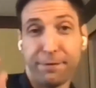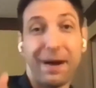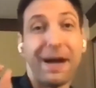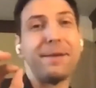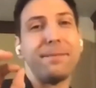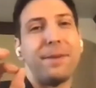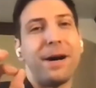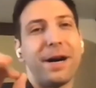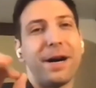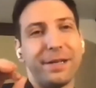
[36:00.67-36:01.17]

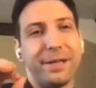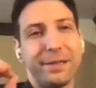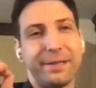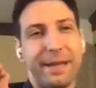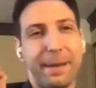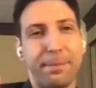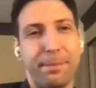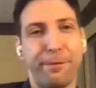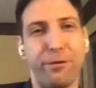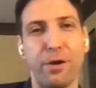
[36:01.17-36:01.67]
find models
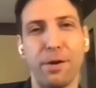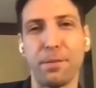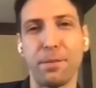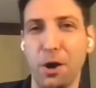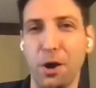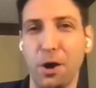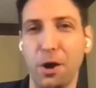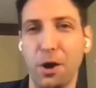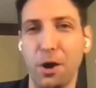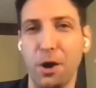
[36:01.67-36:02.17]
that perform
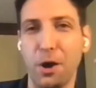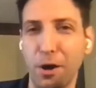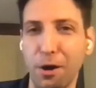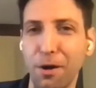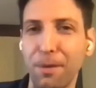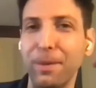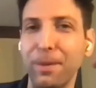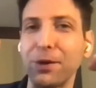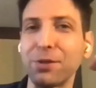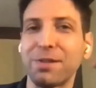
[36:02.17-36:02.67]

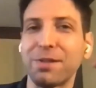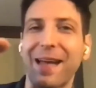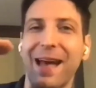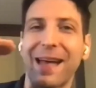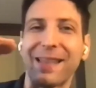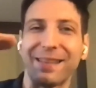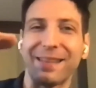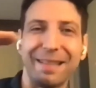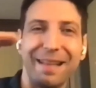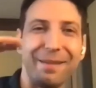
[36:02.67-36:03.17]
almost
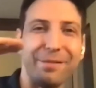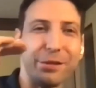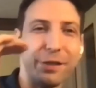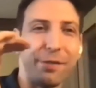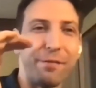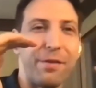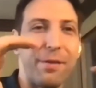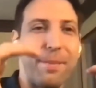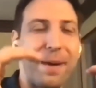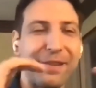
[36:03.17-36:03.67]
at the
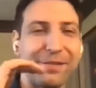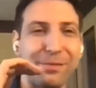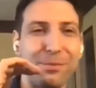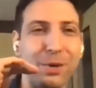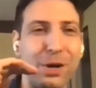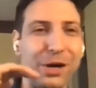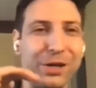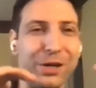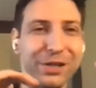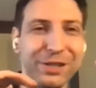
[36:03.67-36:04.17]
level of the best
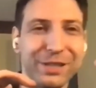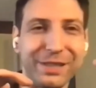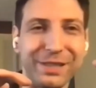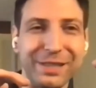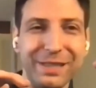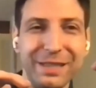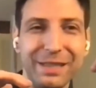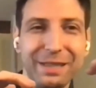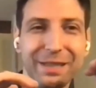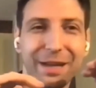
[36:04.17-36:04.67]
model
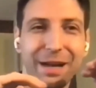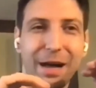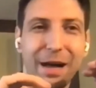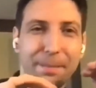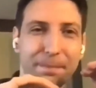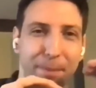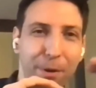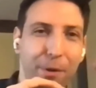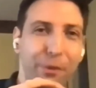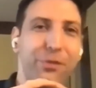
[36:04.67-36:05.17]

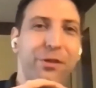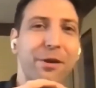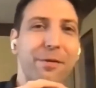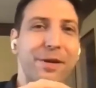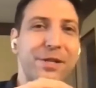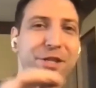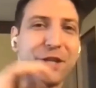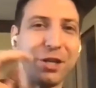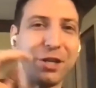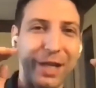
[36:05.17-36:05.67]
on both the
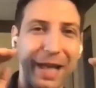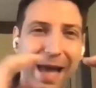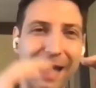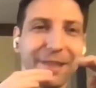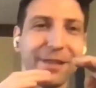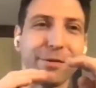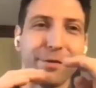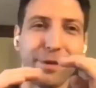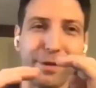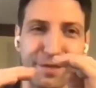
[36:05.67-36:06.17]
original
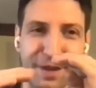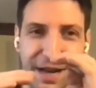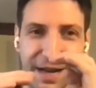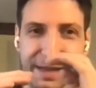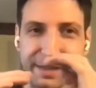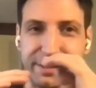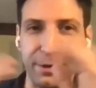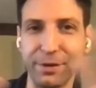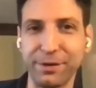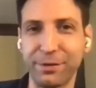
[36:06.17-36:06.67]
and the
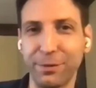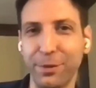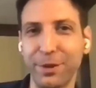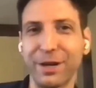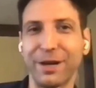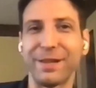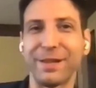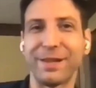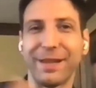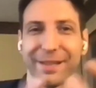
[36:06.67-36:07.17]
revised. So this is what we
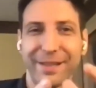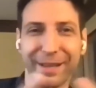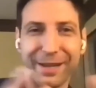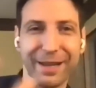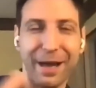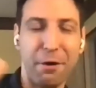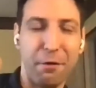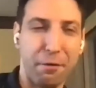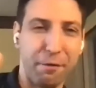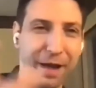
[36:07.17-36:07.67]
call like the
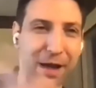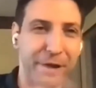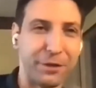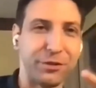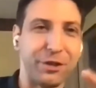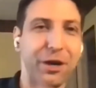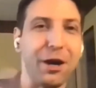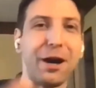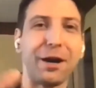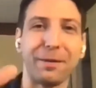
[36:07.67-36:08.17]

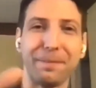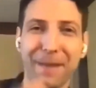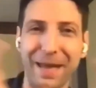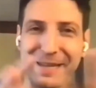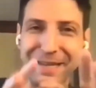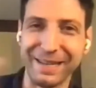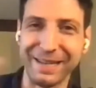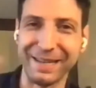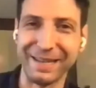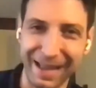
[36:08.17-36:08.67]
counterfactually
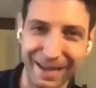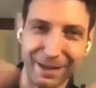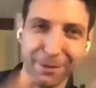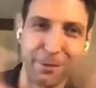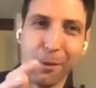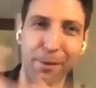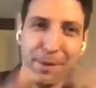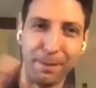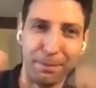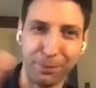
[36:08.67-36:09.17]
augmented data
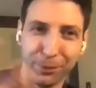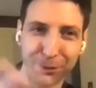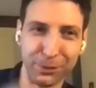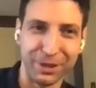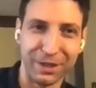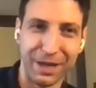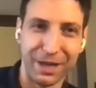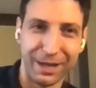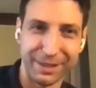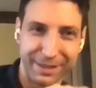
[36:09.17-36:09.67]
when we
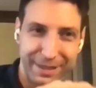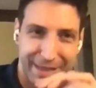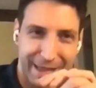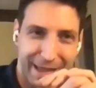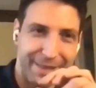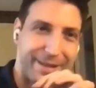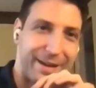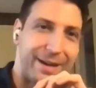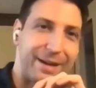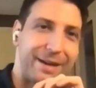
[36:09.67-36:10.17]
pool it all
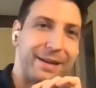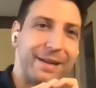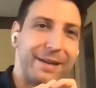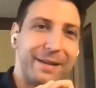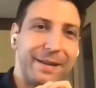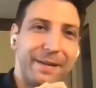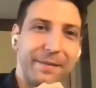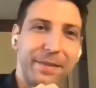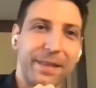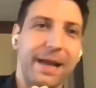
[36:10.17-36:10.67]
together.
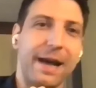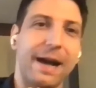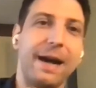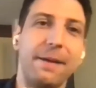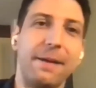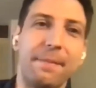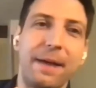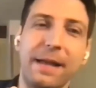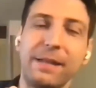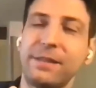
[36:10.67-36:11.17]

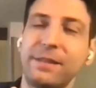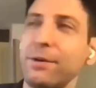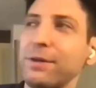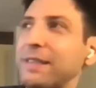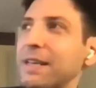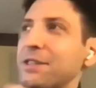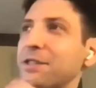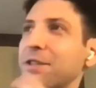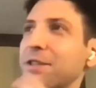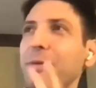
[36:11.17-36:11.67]
And so
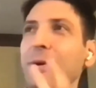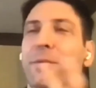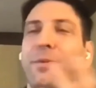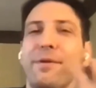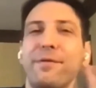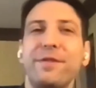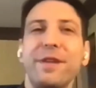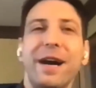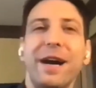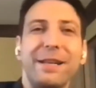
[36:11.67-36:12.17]
essentially what
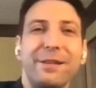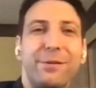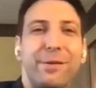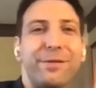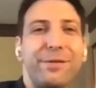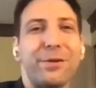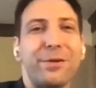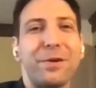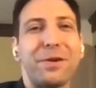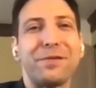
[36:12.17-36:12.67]
we've done is
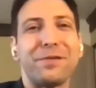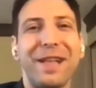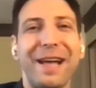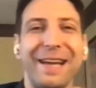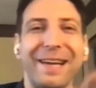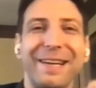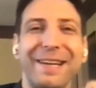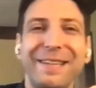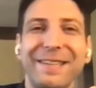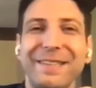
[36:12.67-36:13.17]
we've sort of
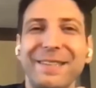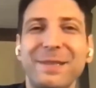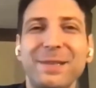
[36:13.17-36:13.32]
like